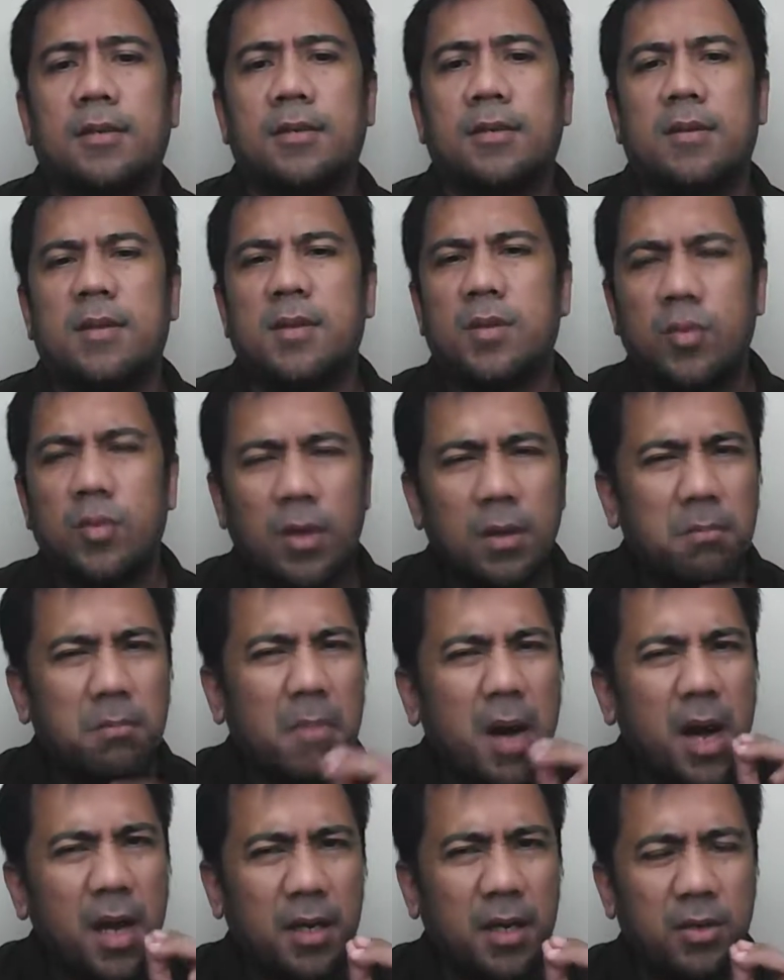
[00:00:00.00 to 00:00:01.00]
Just one
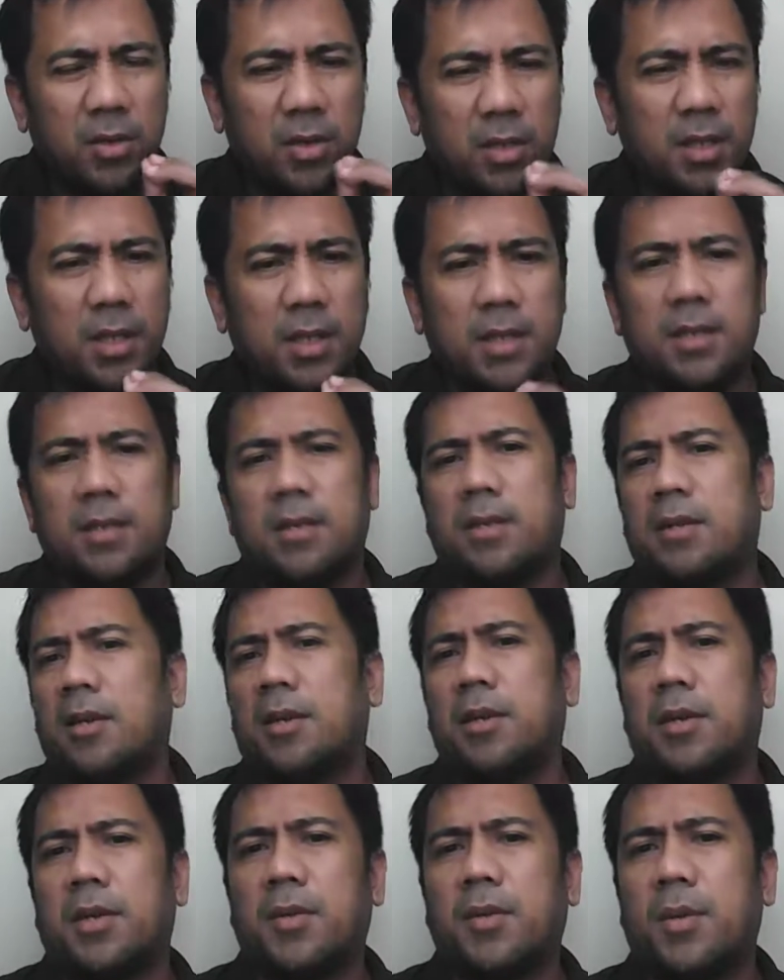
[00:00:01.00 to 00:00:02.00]
minor detail
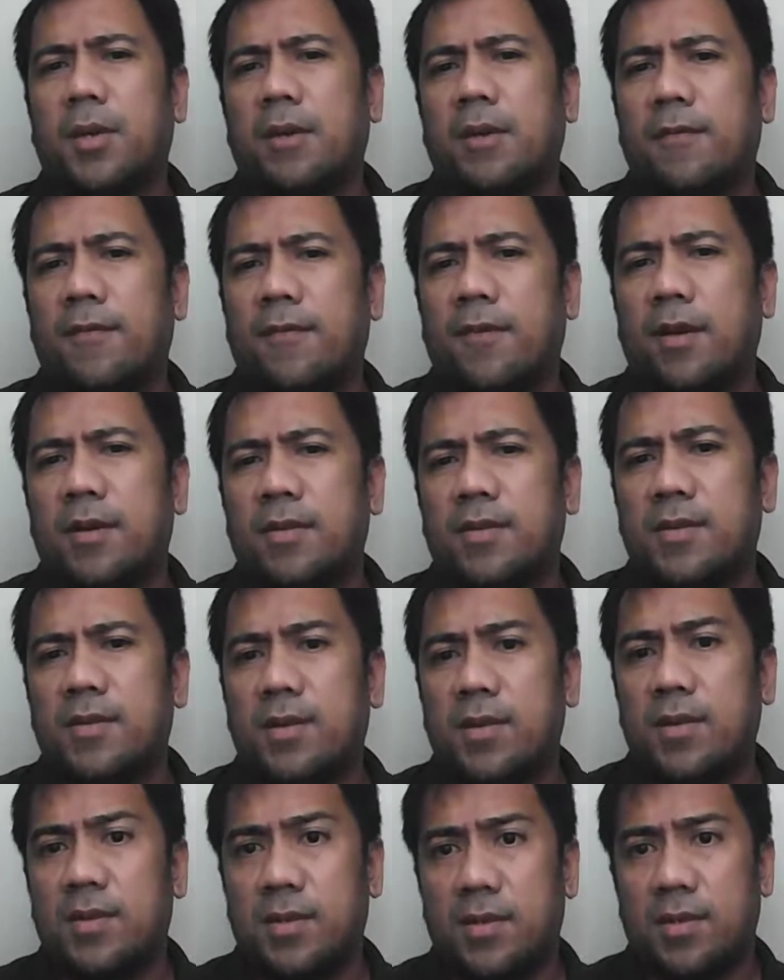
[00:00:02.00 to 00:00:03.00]
here, queen f8,
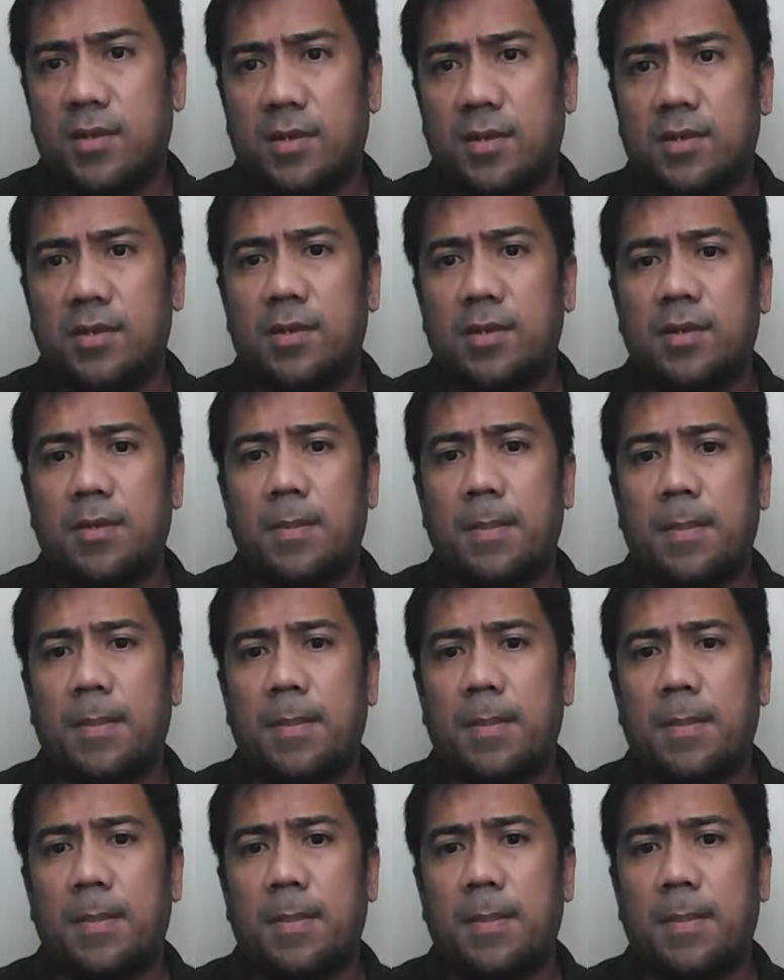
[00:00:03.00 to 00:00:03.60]
c6.